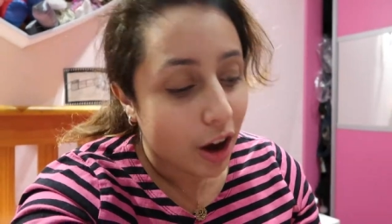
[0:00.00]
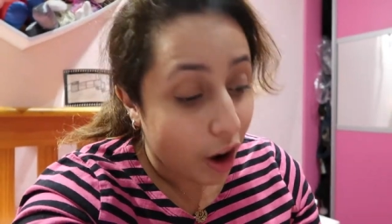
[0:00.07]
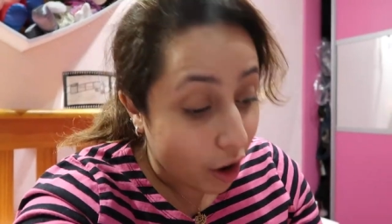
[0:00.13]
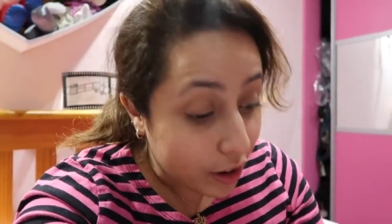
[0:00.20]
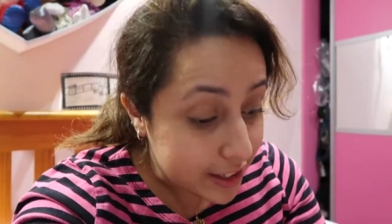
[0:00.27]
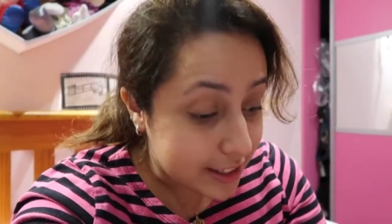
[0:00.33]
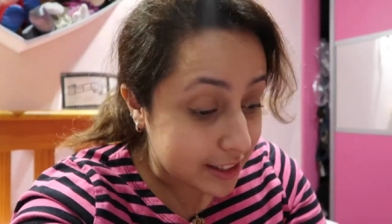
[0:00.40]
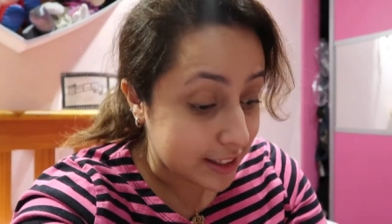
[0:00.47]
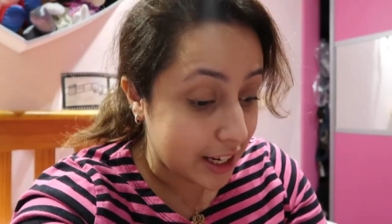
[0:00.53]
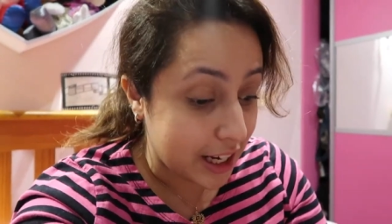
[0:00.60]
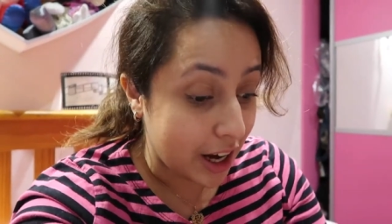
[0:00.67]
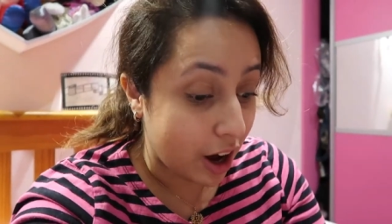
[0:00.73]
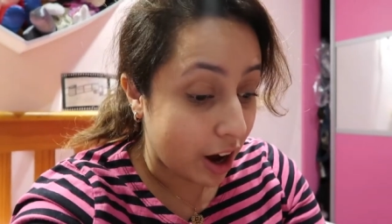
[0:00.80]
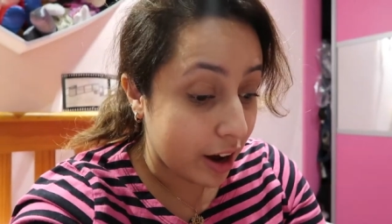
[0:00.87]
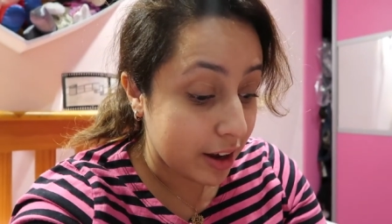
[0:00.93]

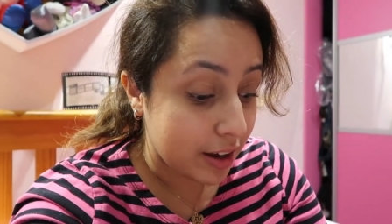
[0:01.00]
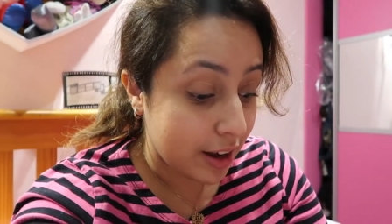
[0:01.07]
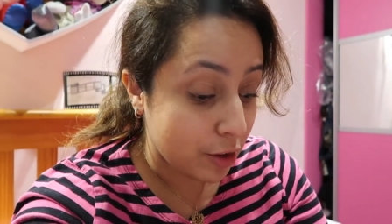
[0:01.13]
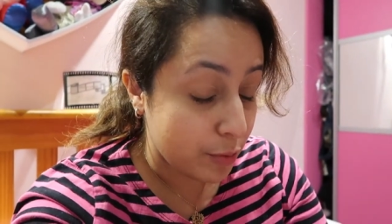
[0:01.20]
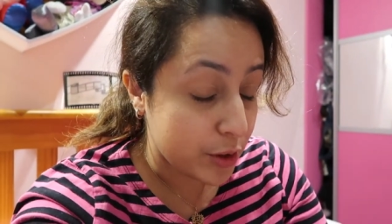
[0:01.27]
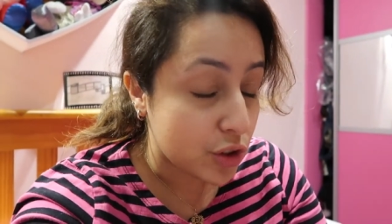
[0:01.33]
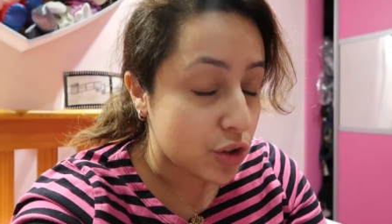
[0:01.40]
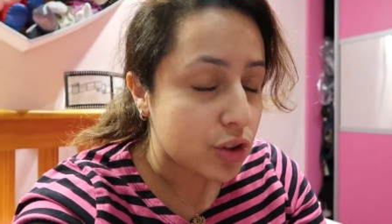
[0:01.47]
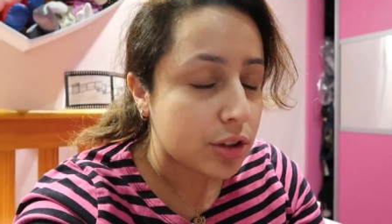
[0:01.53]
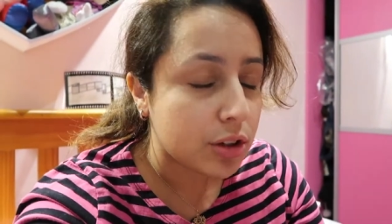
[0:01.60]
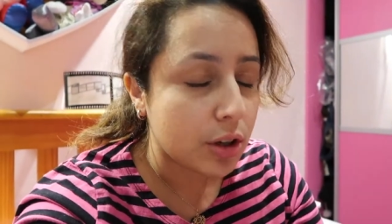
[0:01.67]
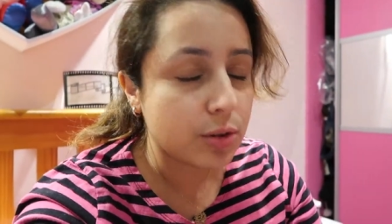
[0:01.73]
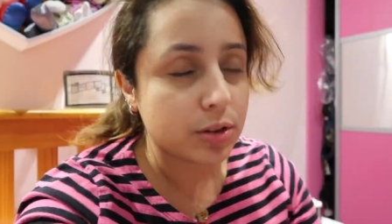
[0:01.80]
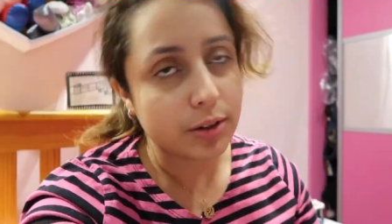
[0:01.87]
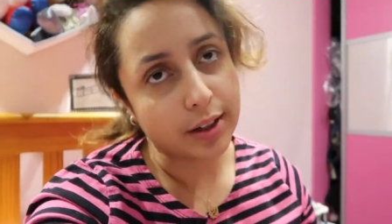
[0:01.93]
Honestly, I have been
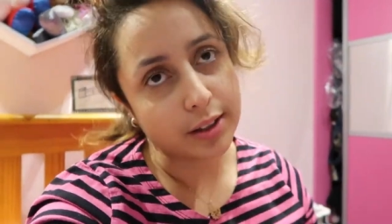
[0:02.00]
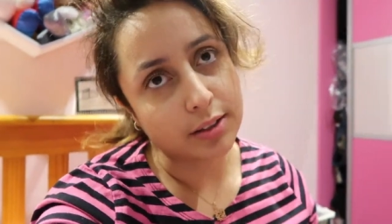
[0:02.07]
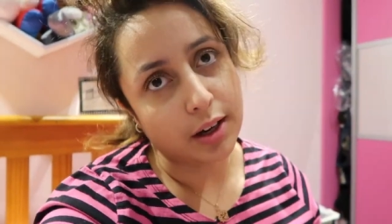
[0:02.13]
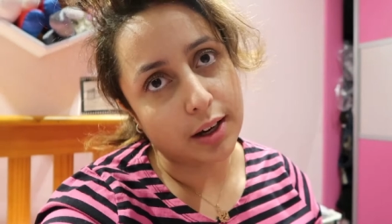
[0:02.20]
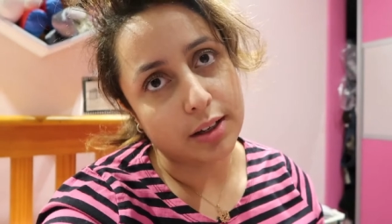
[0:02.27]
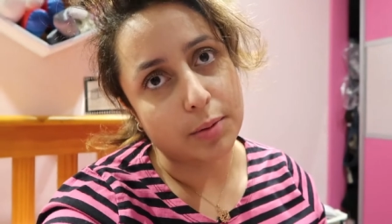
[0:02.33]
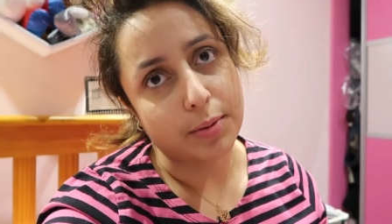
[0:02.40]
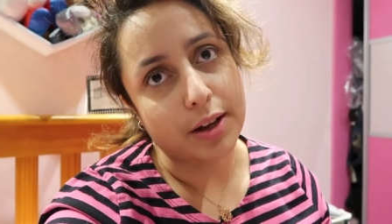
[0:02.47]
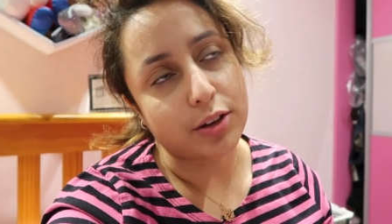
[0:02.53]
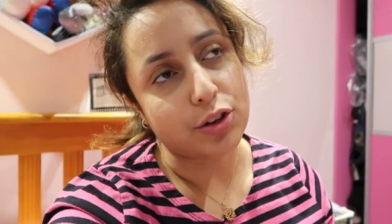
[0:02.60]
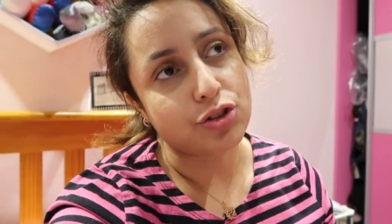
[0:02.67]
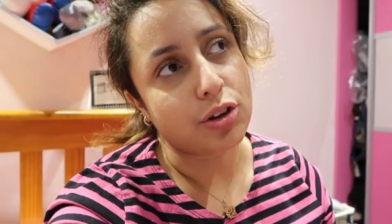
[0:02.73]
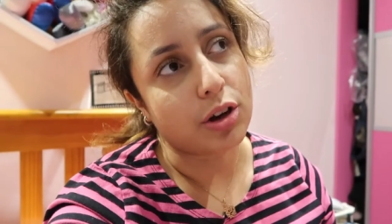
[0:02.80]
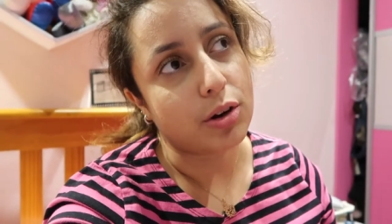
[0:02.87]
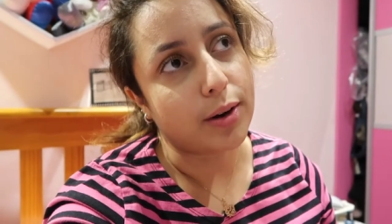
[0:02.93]
so excited about this
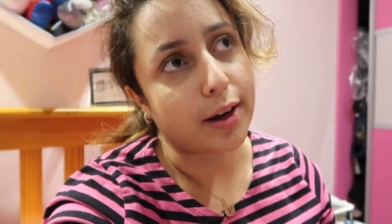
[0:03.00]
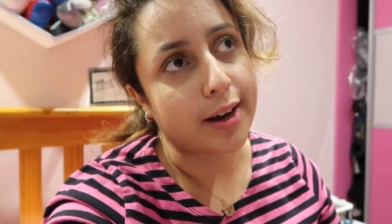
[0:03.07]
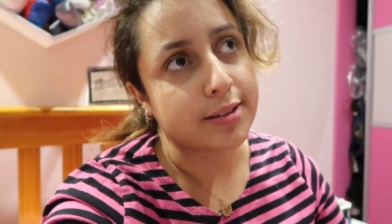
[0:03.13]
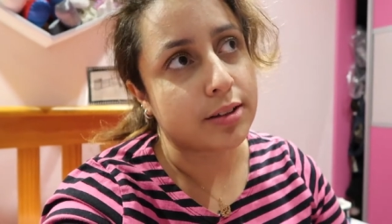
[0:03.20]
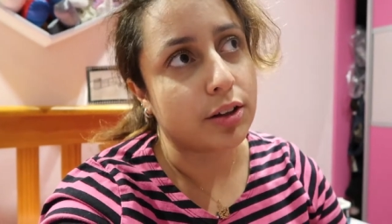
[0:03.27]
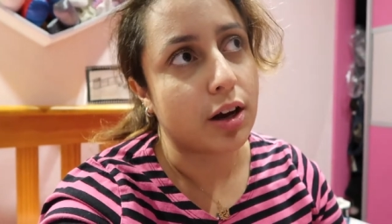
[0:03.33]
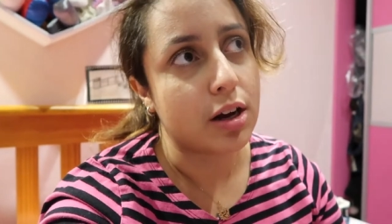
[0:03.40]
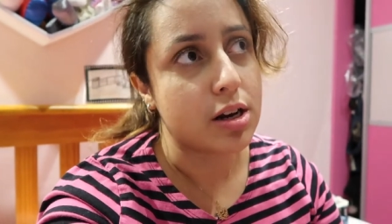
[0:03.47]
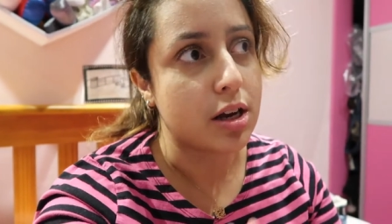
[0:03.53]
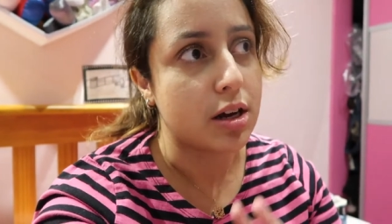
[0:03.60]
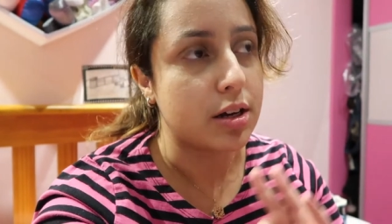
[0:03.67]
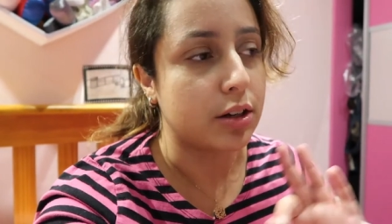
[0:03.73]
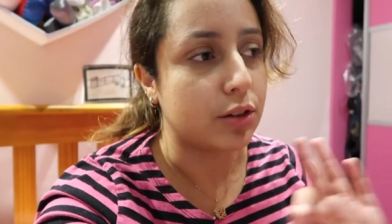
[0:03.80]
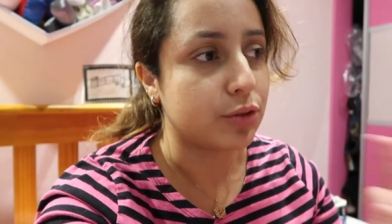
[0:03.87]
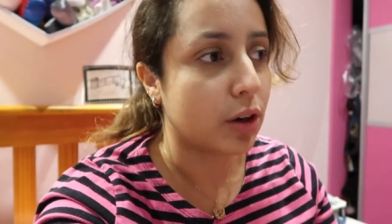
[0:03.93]
show, like I said earlier
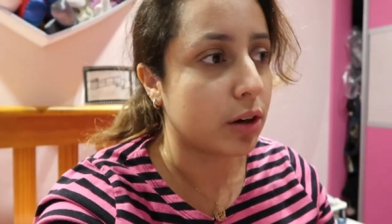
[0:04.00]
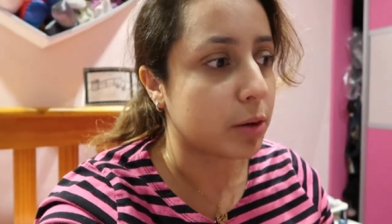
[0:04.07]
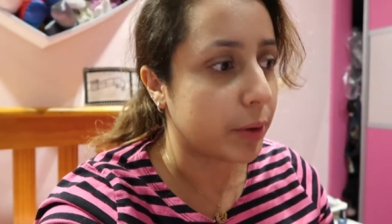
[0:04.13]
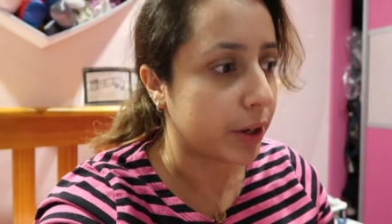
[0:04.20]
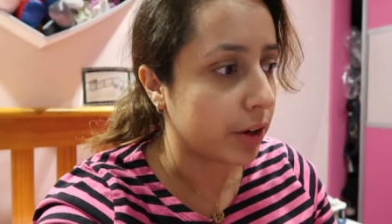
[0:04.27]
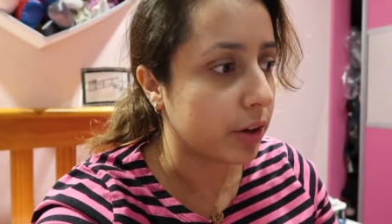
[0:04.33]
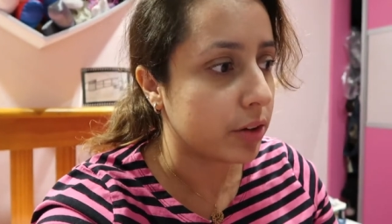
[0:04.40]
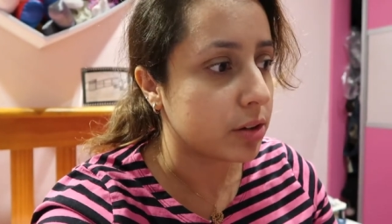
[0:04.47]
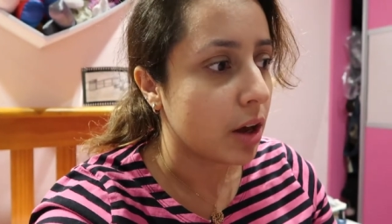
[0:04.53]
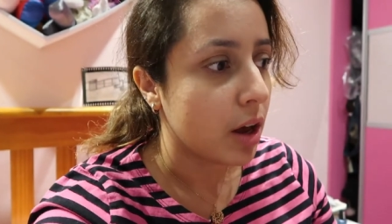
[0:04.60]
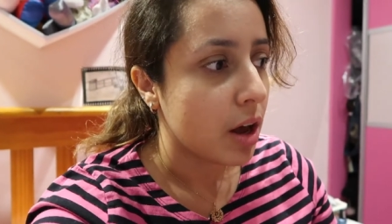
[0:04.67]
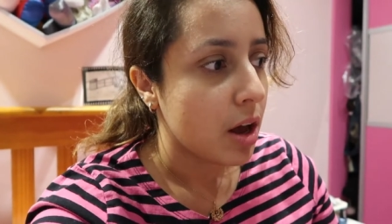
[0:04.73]
in the vlog, because